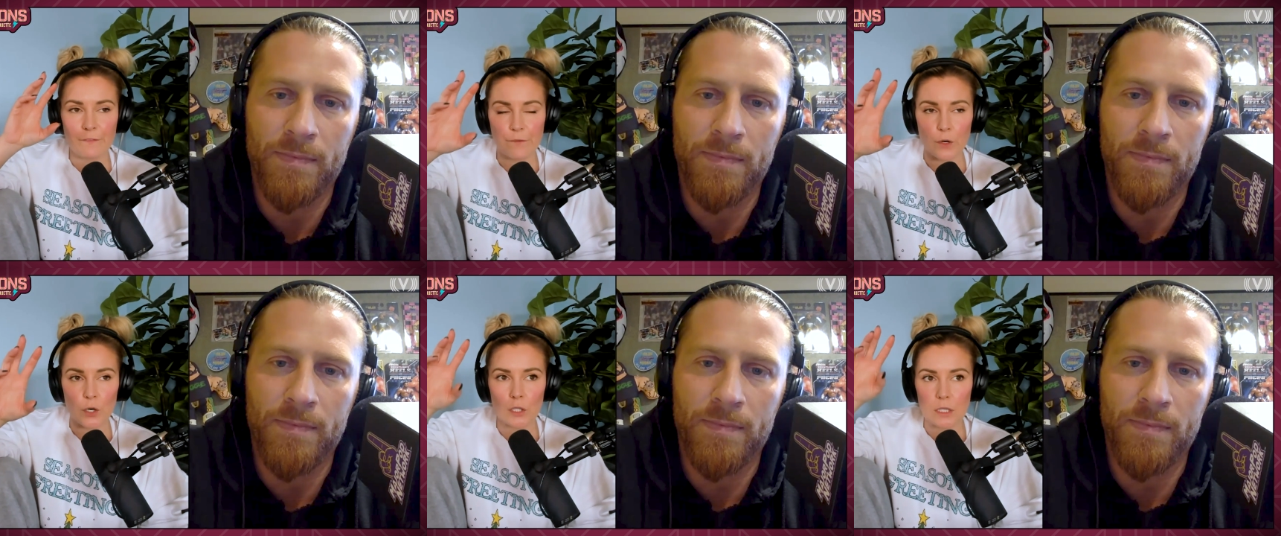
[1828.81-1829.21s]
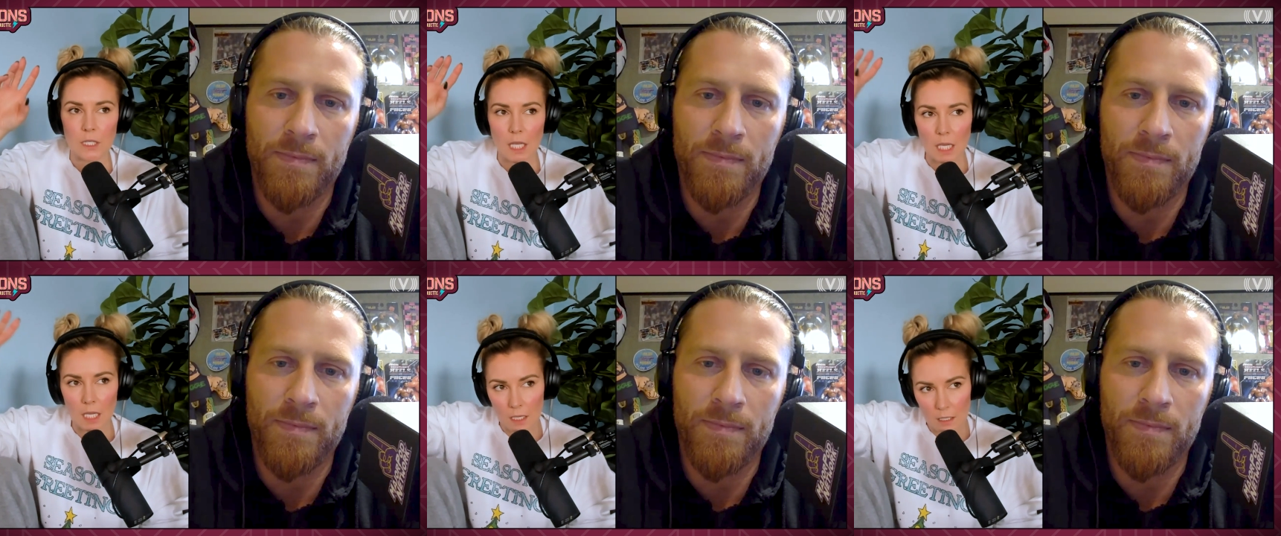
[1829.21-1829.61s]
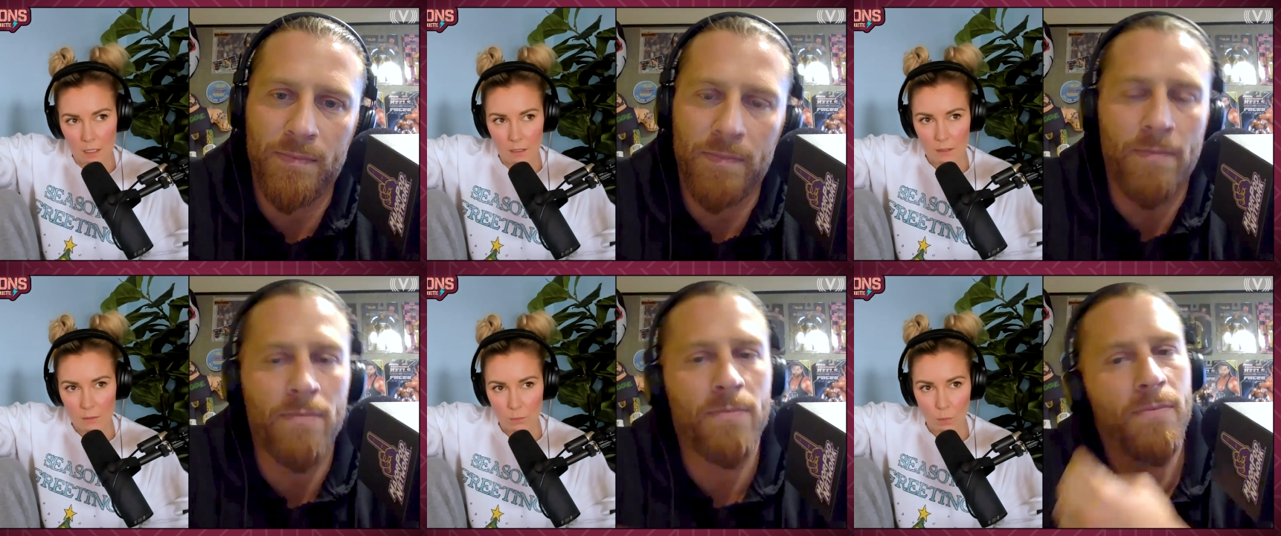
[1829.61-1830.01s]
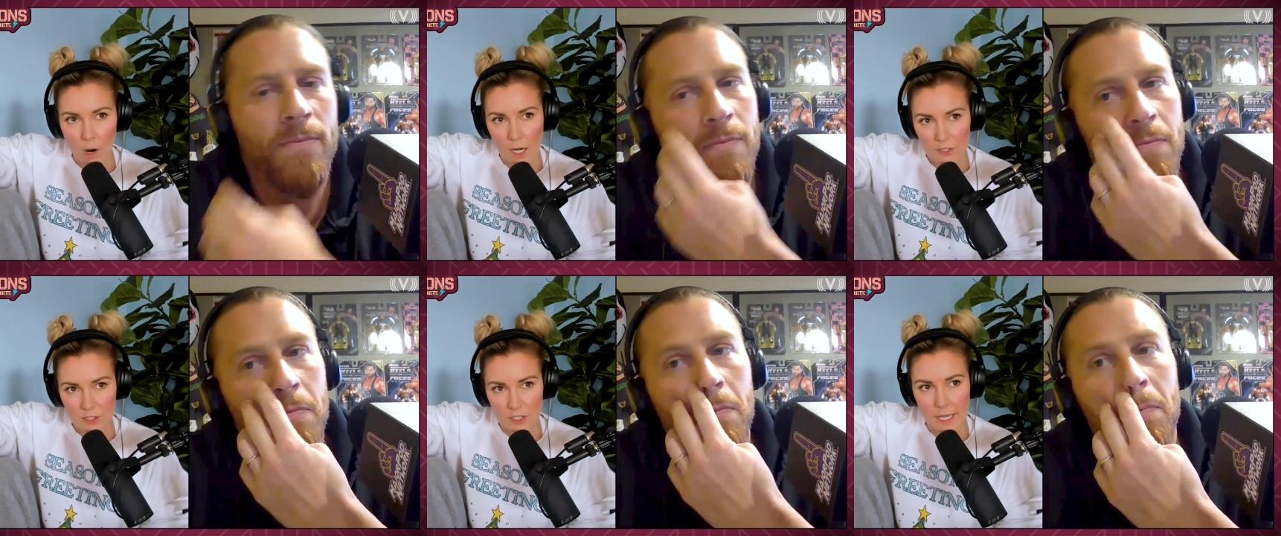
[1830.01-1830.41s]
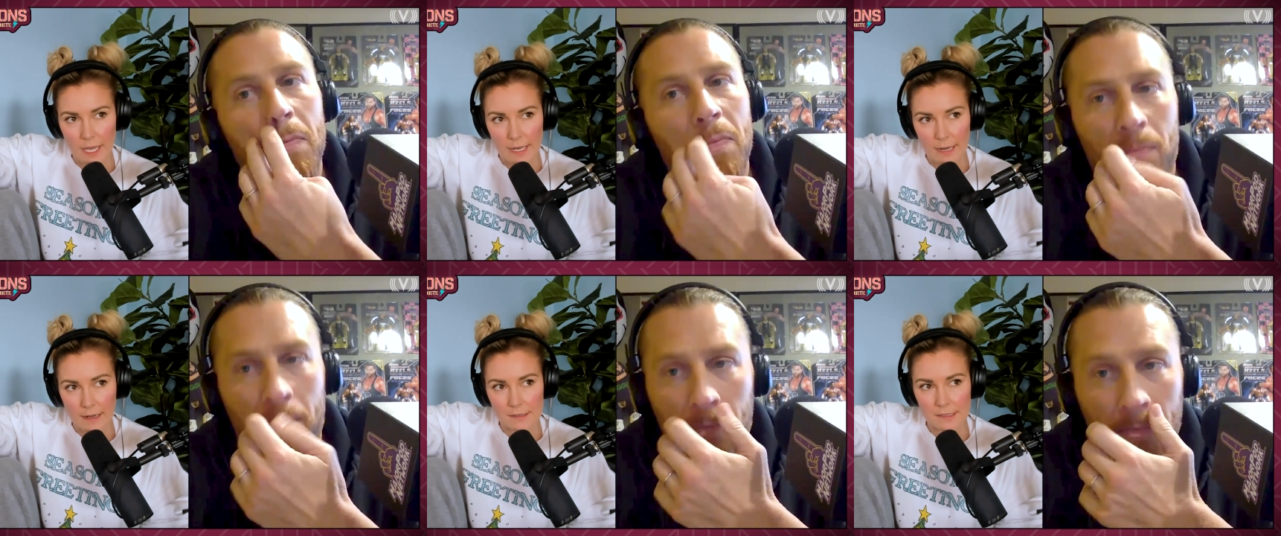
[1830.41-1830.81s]
Speaker 1: fully watch the
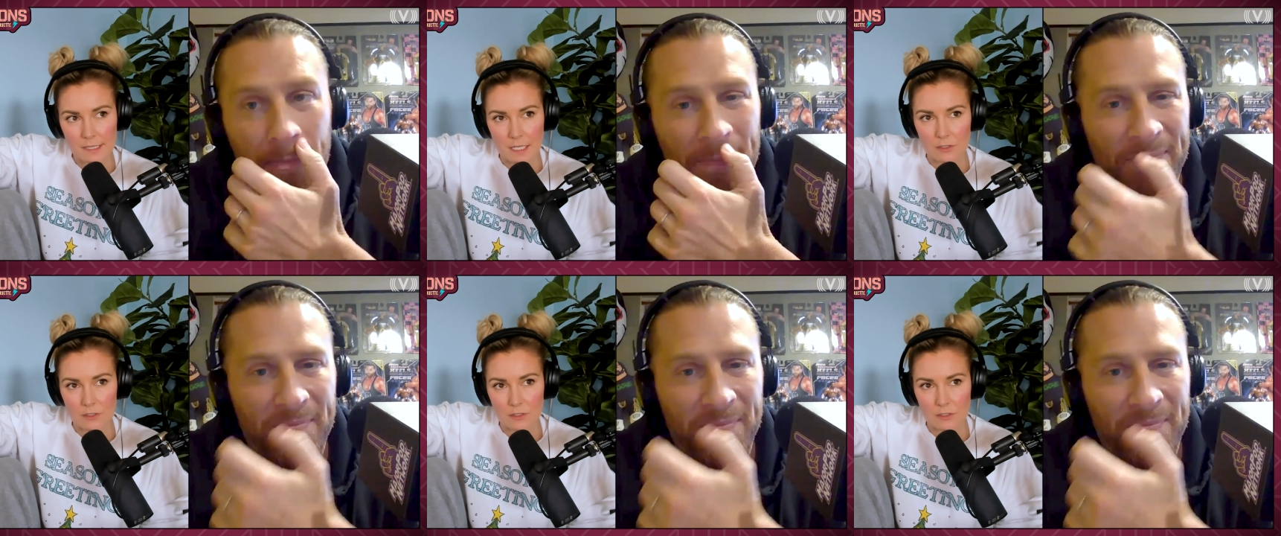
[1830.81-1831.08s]
N X T